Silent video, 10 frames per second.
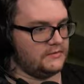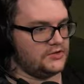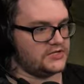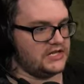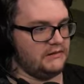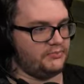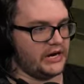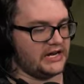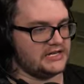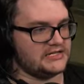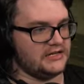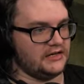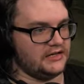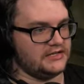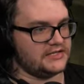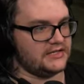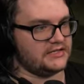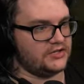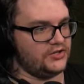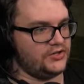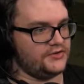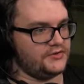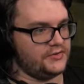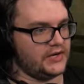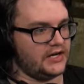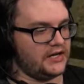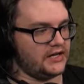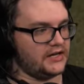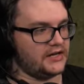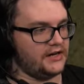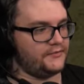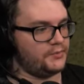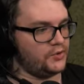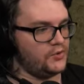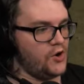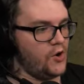just keep practicing on this until you uh, get comfortable